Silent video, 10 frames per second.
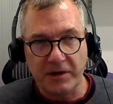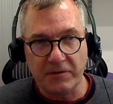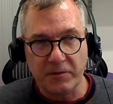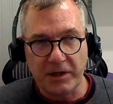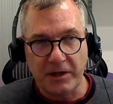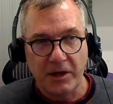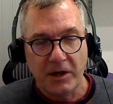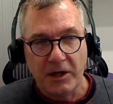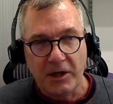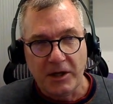And the
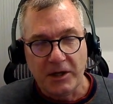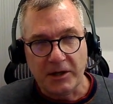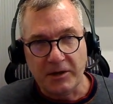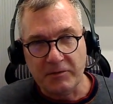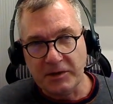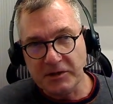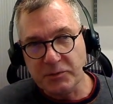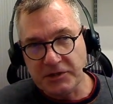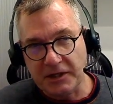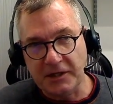in this
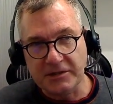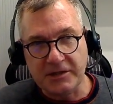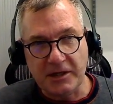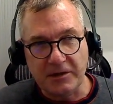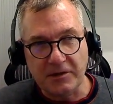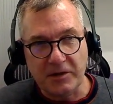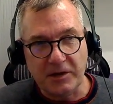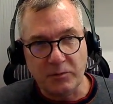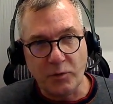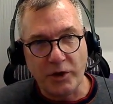particular scene,
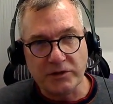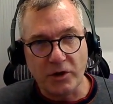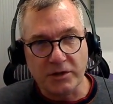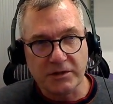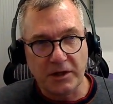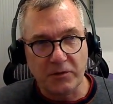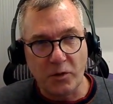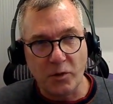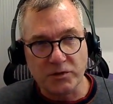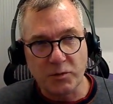the boy's asking the
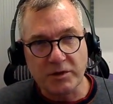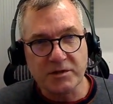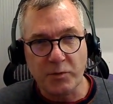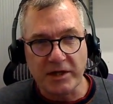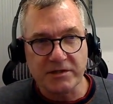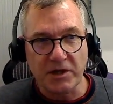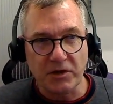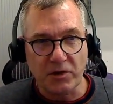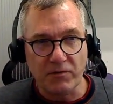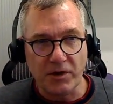horse, what's the best thing
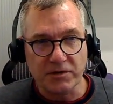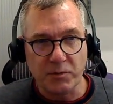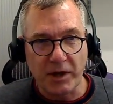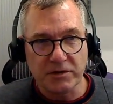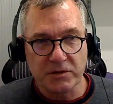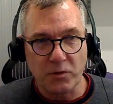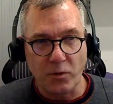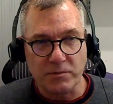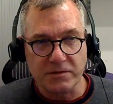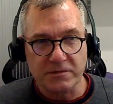you've learned about
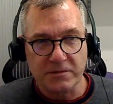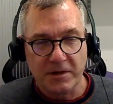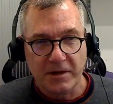storms?